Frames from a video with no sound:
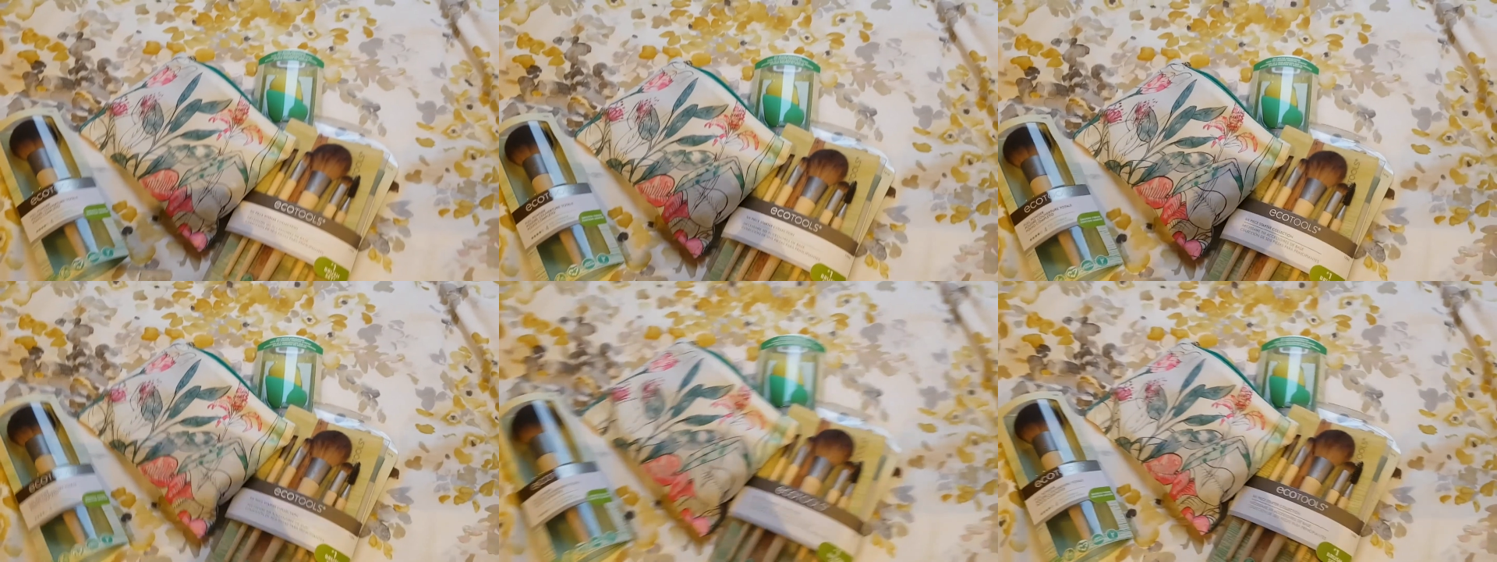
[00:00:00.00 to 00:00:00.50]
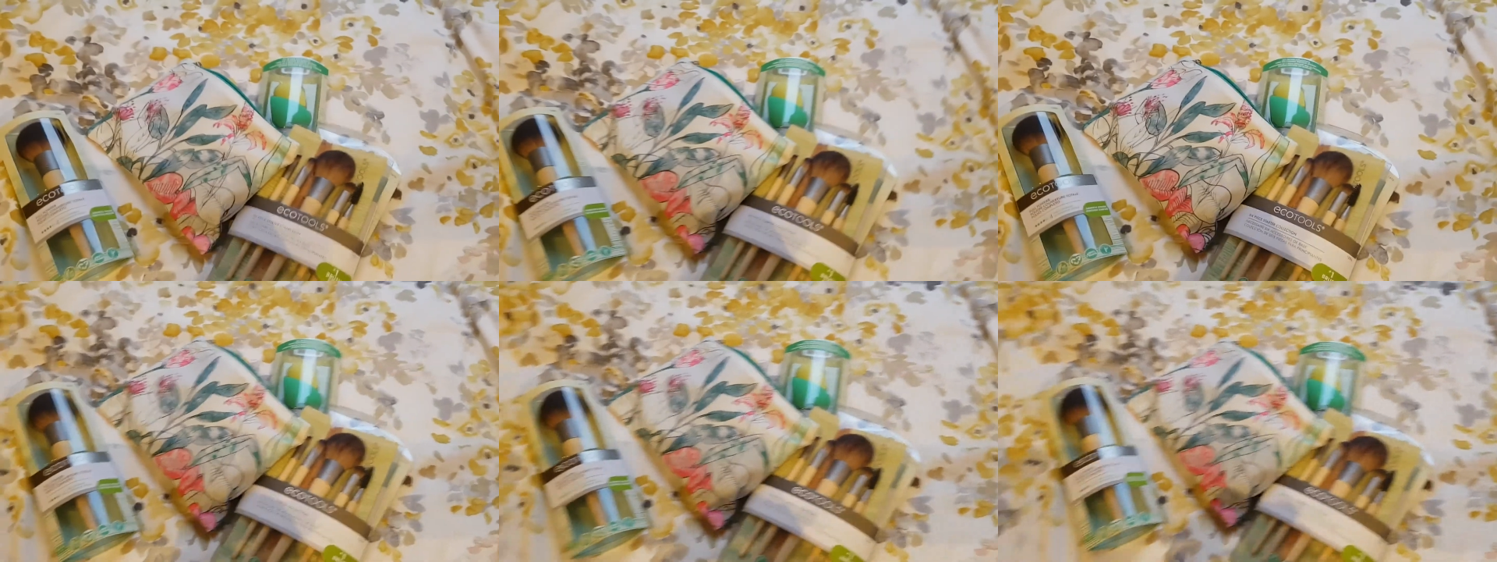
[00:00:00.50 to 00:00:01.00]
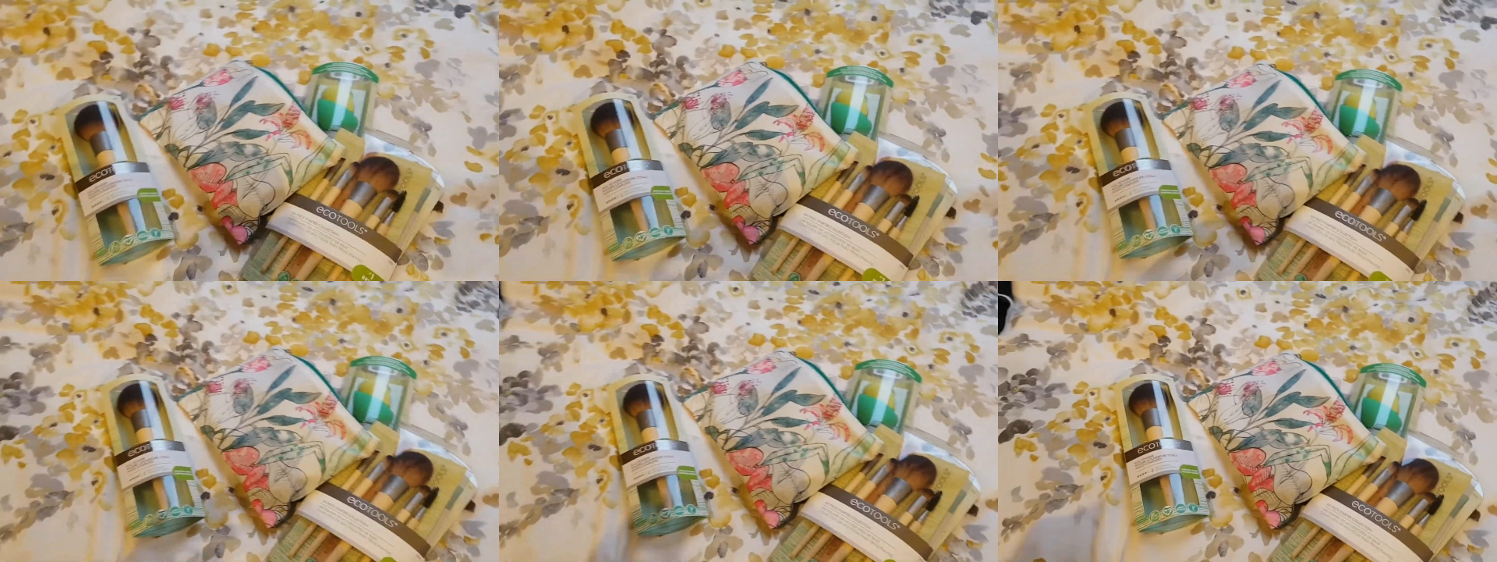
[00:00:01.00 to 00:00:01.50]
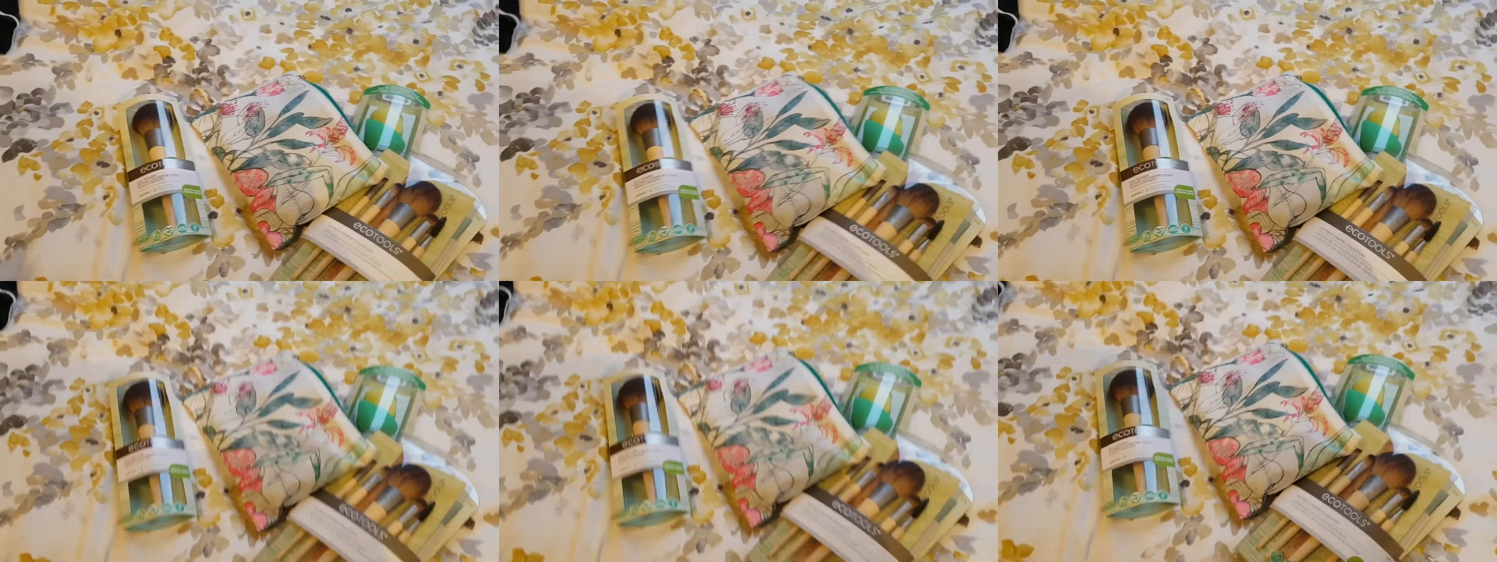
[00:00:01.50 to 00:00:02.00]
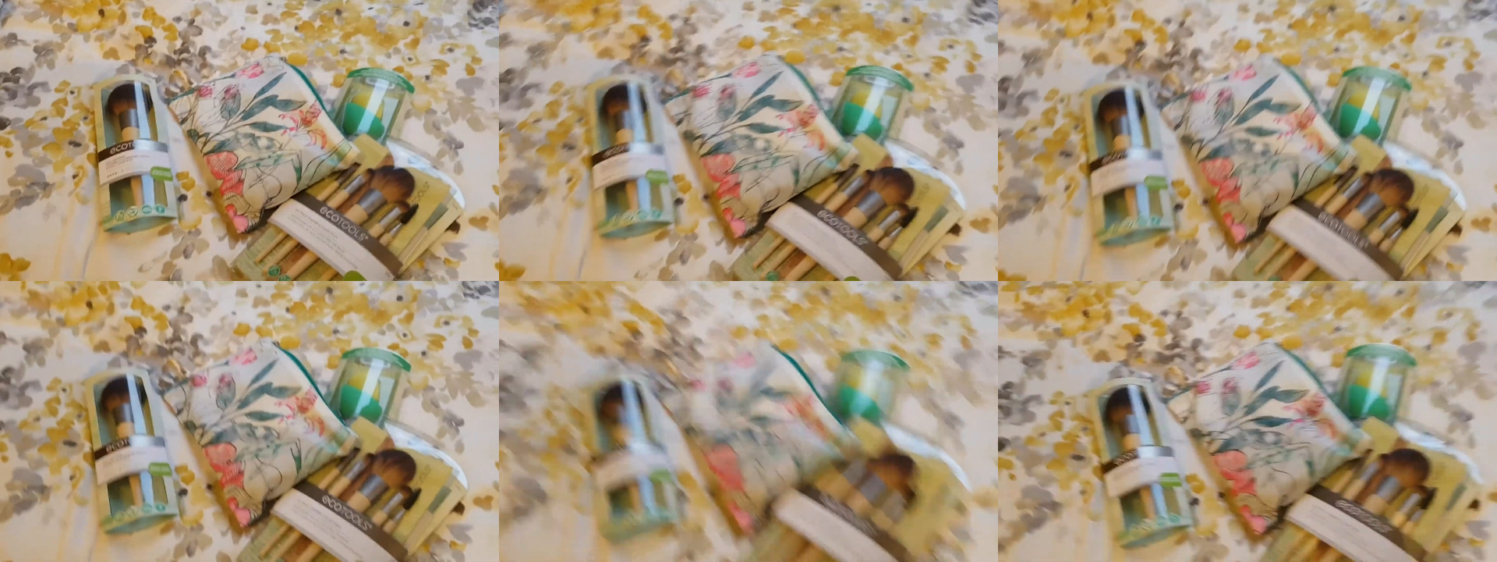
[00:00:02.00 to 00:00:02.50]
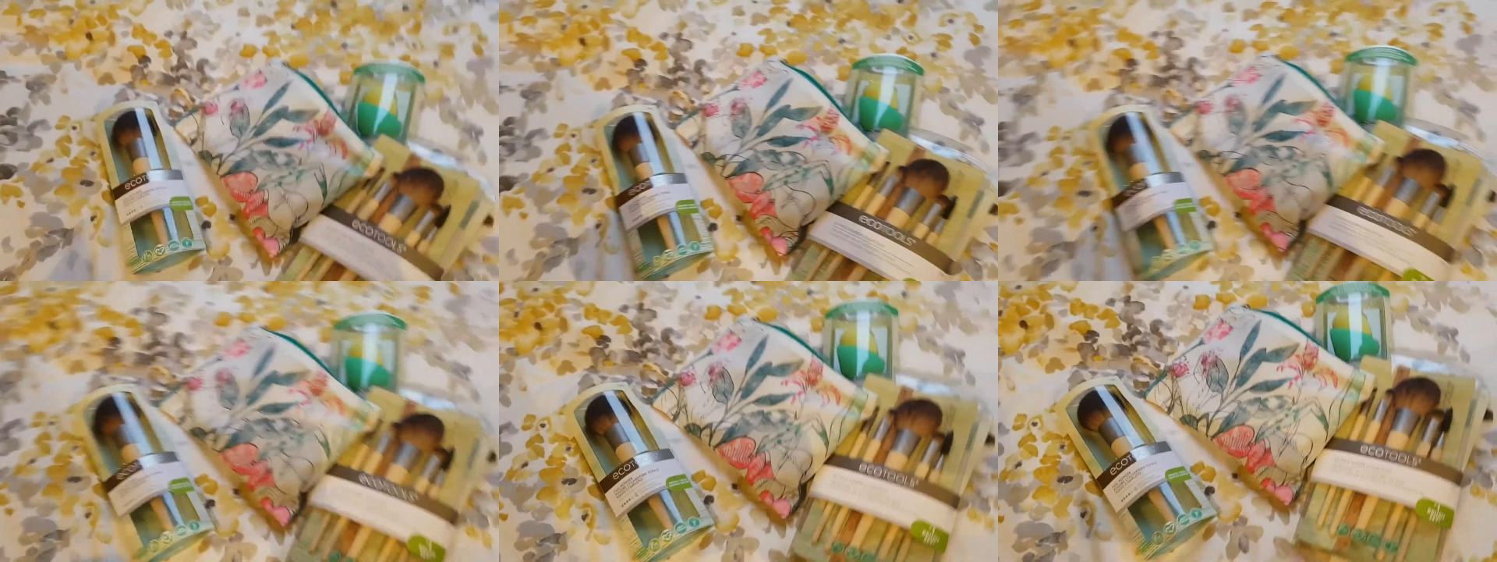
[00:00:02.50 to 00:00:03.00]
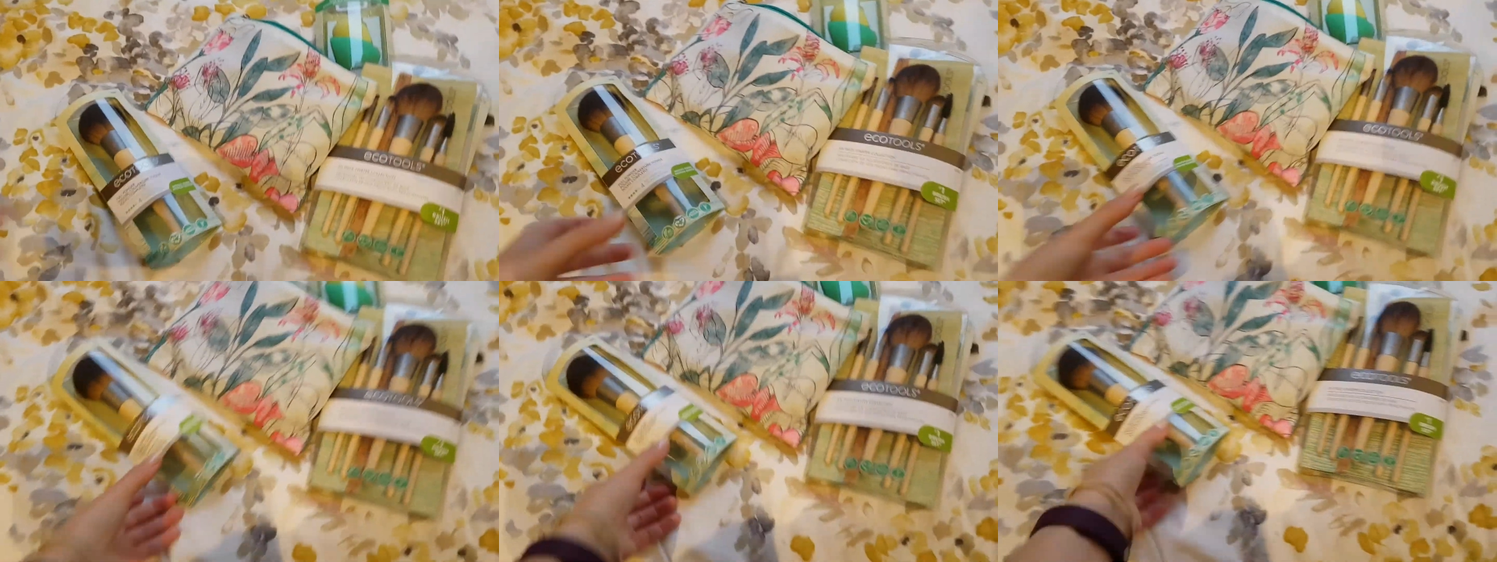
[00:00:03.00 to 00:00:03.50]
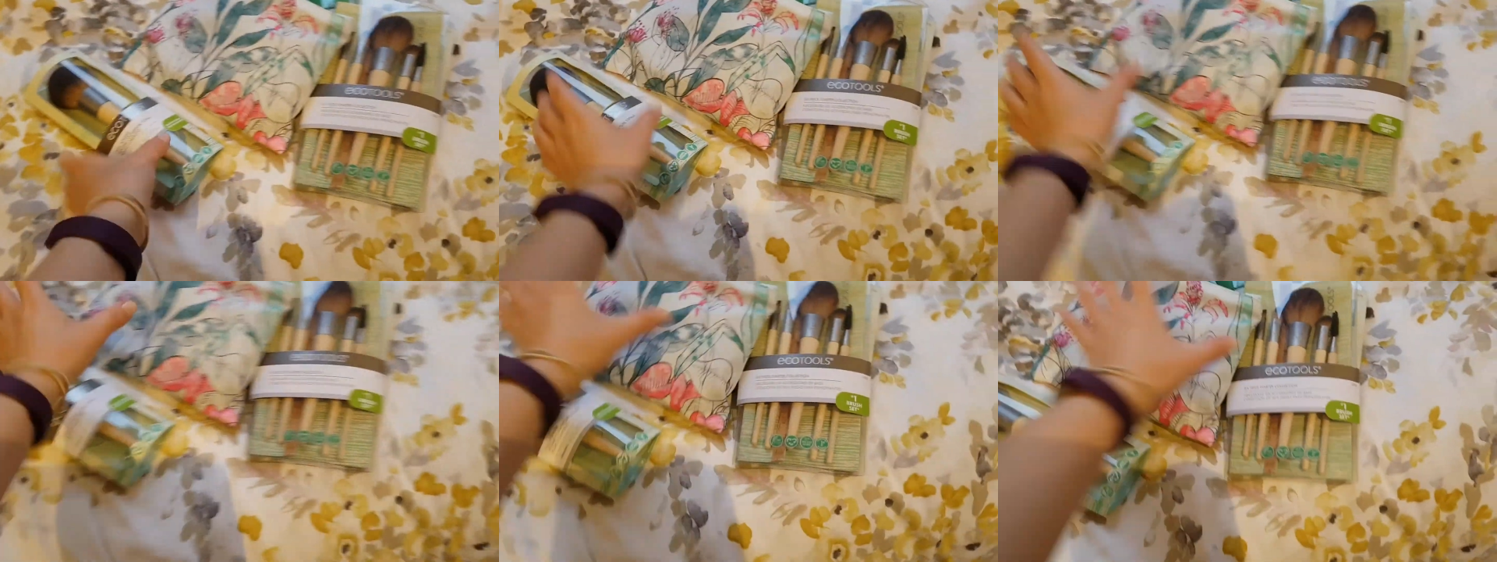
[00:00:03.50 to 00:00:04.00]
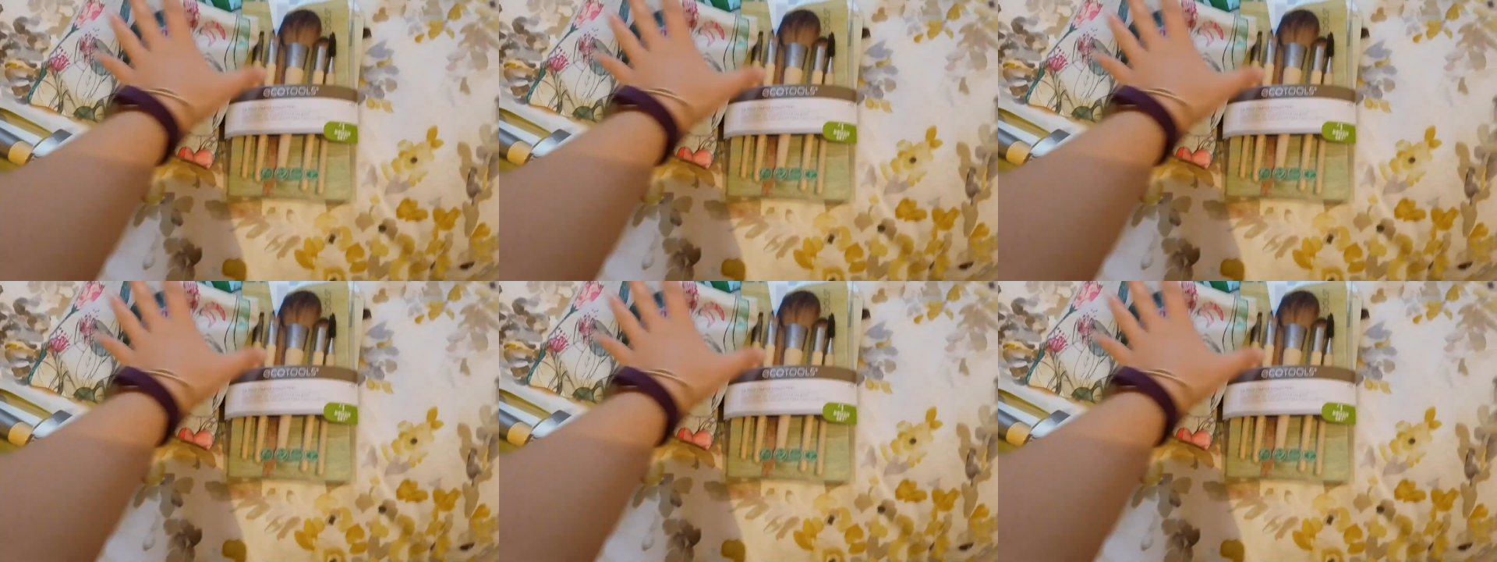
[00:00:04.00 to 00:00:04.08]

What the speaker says: (no speaker visible)